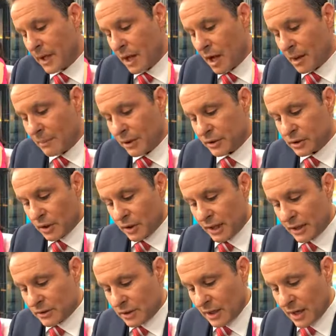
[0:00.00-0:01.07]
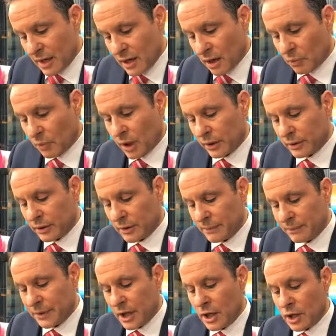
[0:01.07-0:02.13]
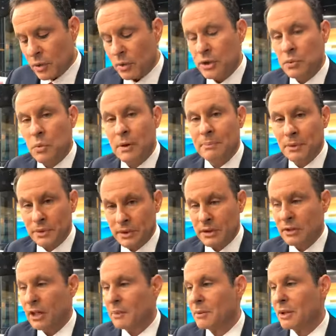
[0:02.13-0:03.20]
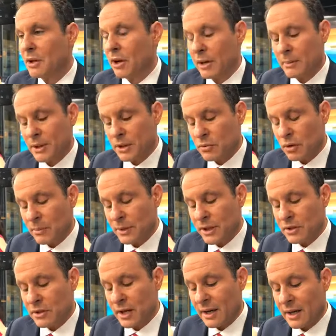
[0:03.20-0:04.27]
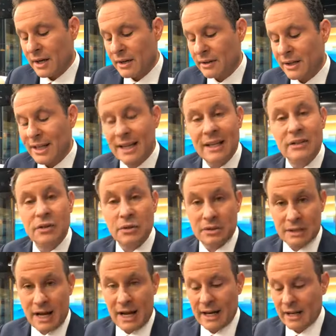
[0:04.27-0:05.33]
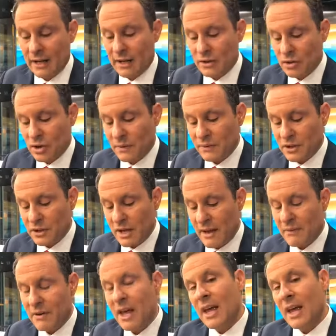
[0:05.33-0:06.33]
Amongst our guests today, Geraldo, Chris Whipple. He's going to be talking about the trouble that John Kelly is or is not in as chief of staff.